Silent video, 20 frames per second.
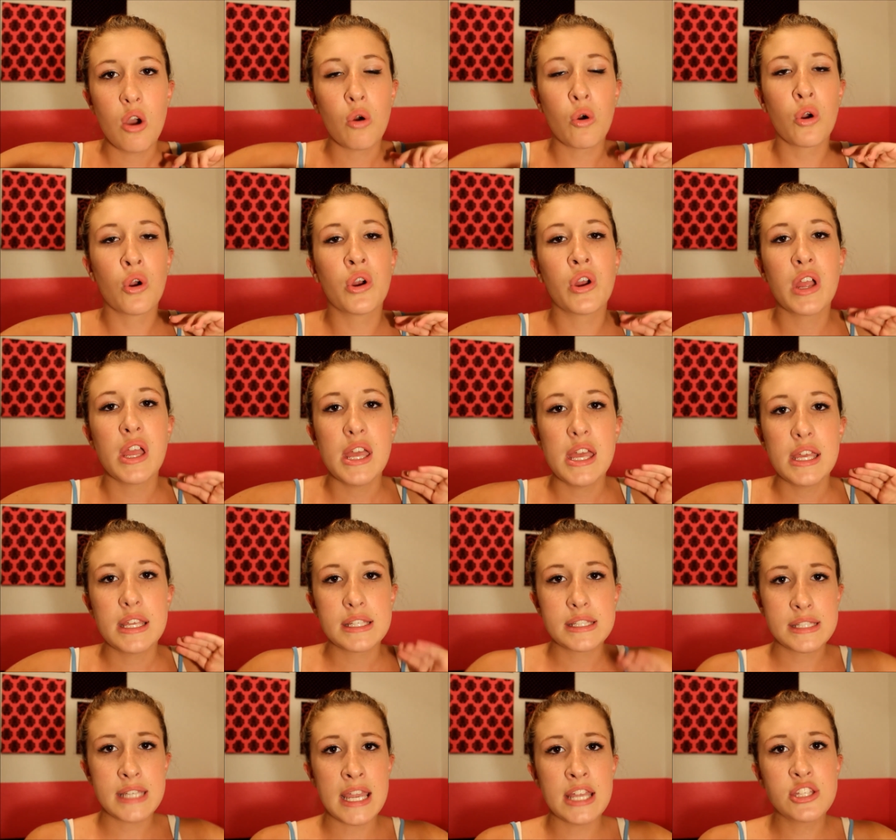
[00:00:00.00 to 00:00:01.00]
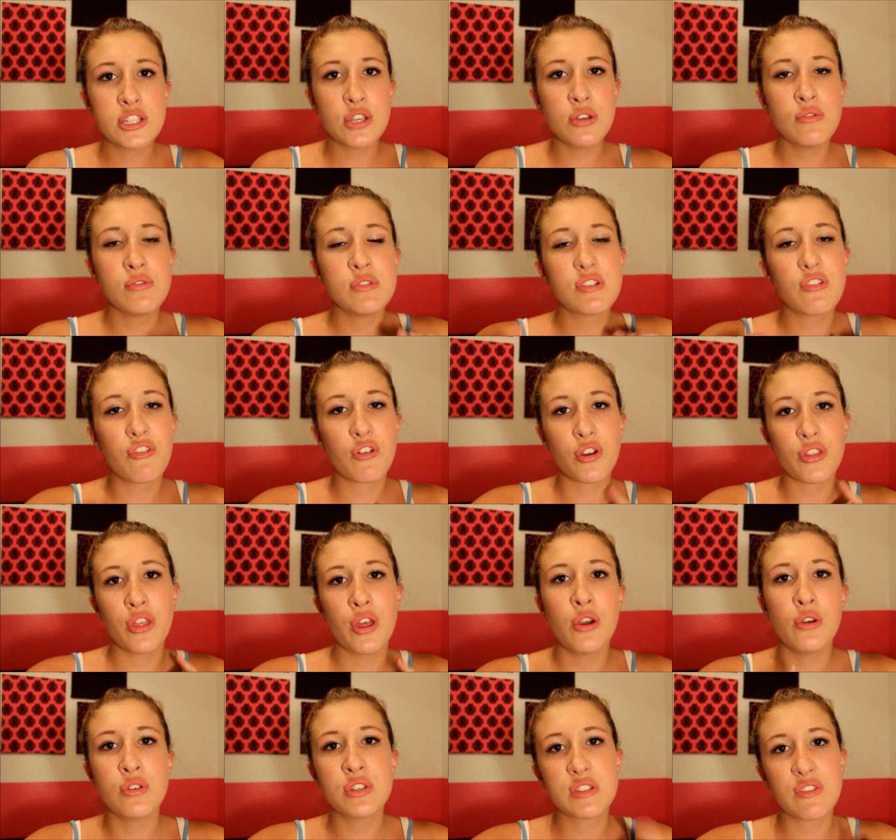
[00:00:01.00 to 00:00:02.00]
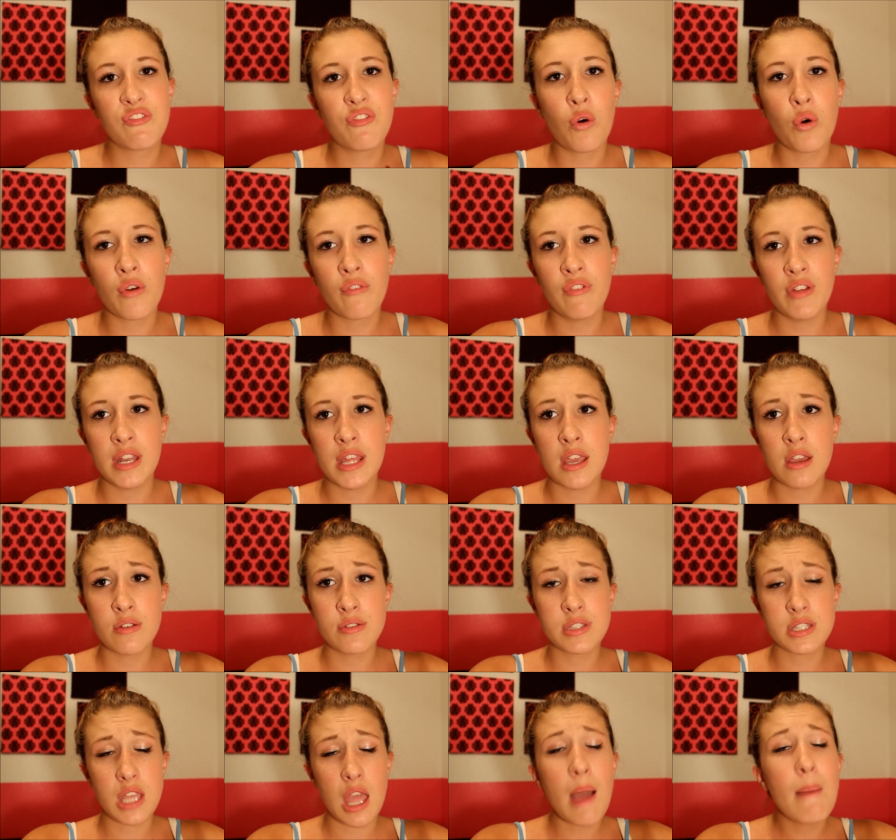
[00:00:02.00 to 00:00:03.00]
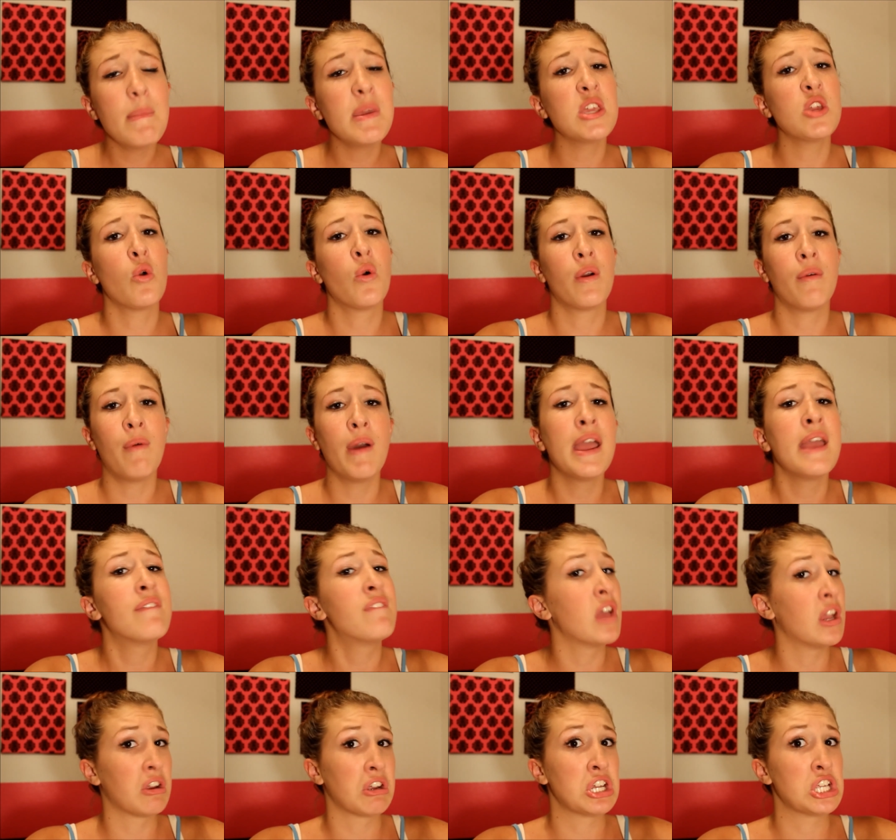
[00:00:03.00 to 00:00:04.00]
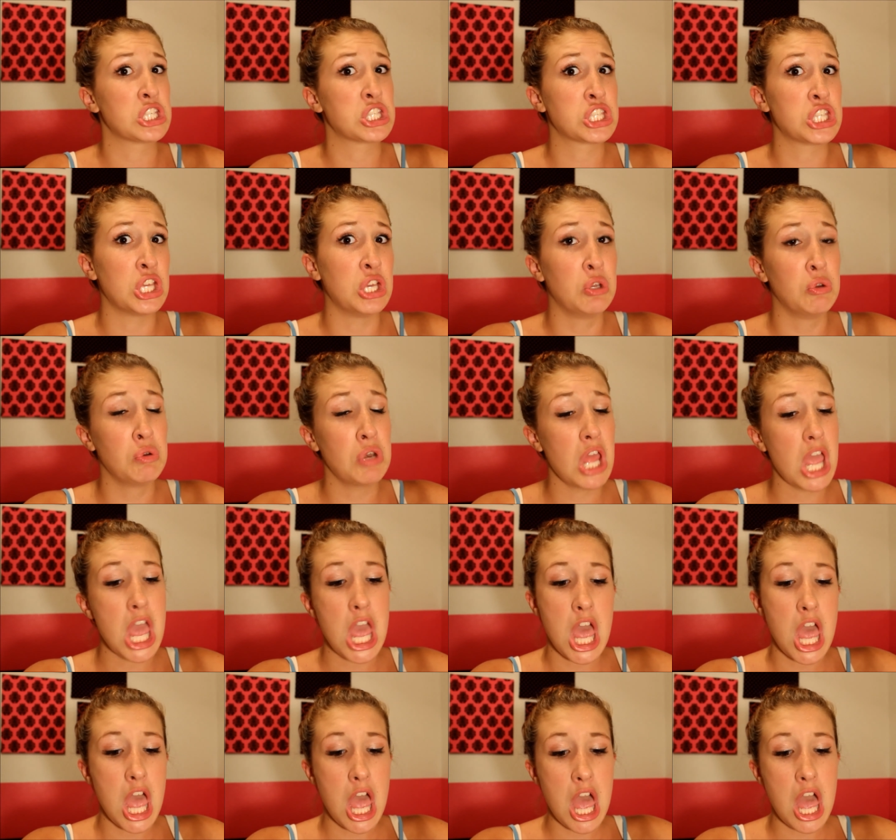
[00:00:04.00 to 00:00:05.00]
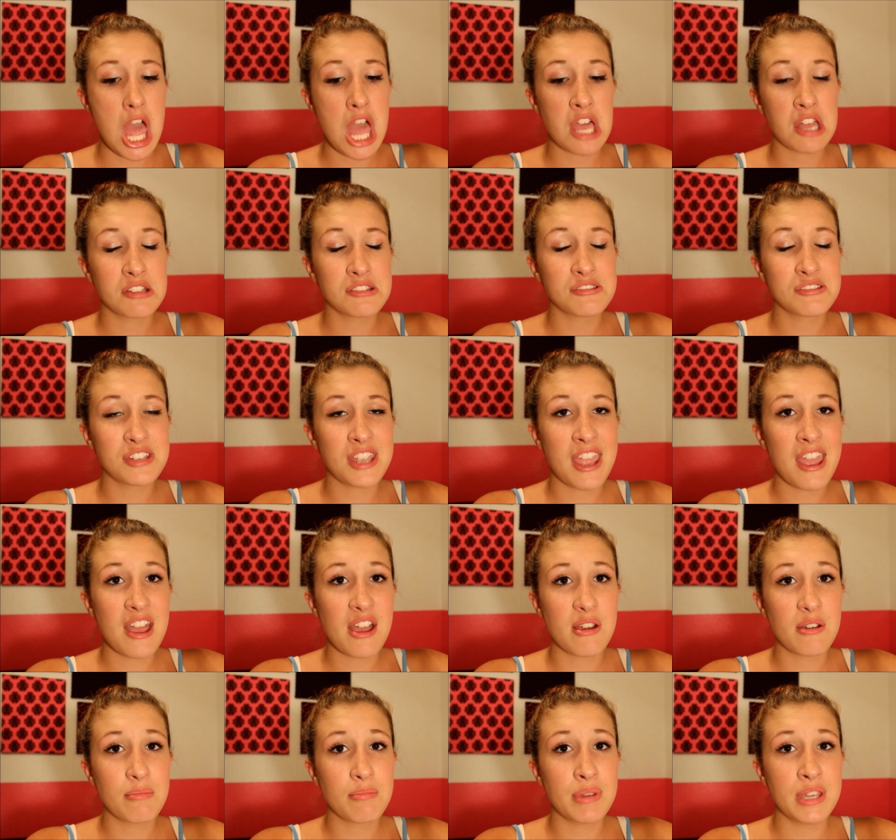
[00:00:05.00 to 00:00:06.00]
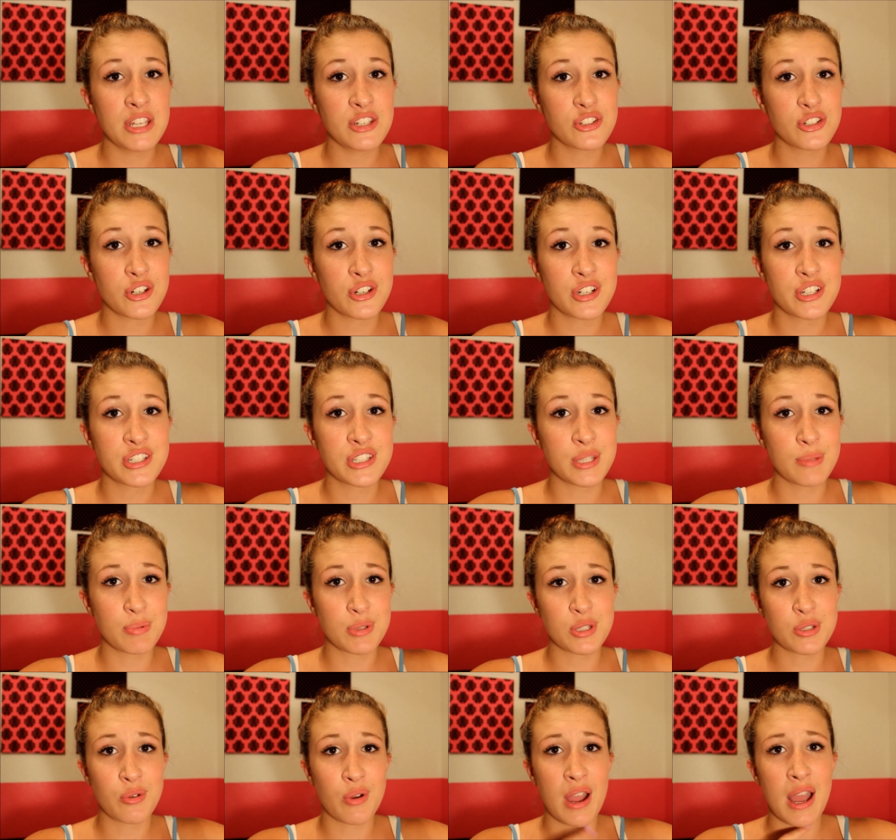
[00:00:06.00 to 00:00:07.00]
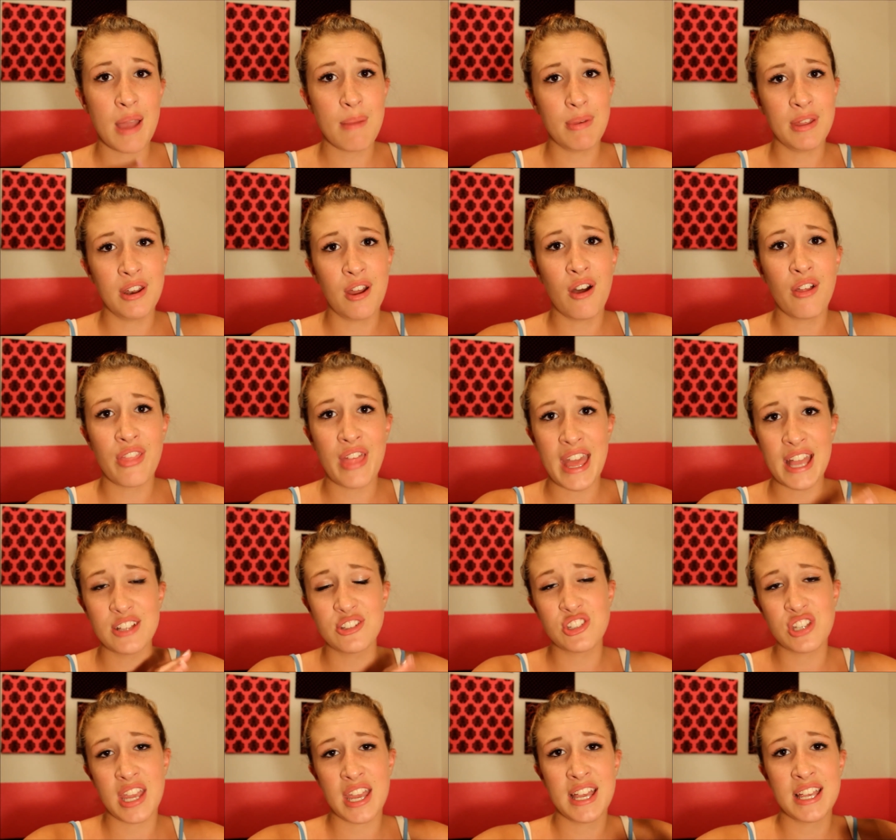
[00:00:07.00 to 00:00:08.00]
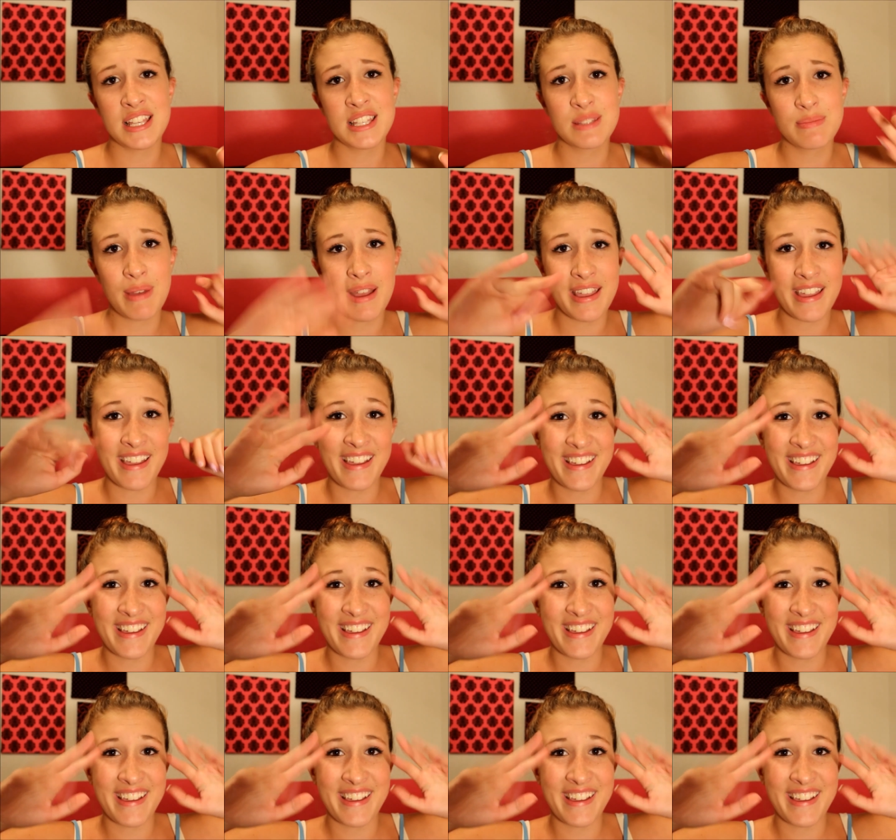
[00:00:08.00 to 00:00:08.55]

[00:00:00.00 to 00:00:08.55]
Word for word: or stay tuned for those four videos coming your way very soon. And yeah, be sure to subscribe and all that jazz. Bye